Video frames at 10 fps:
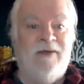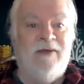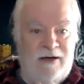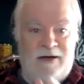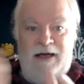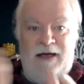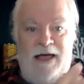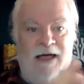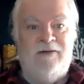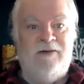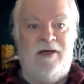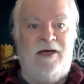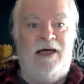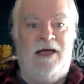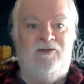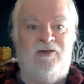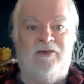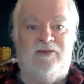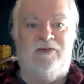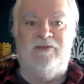and
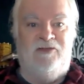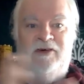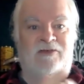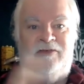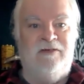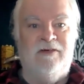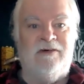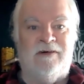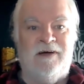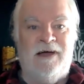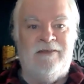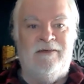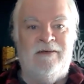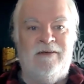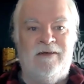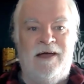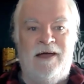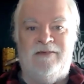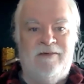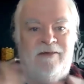just look at the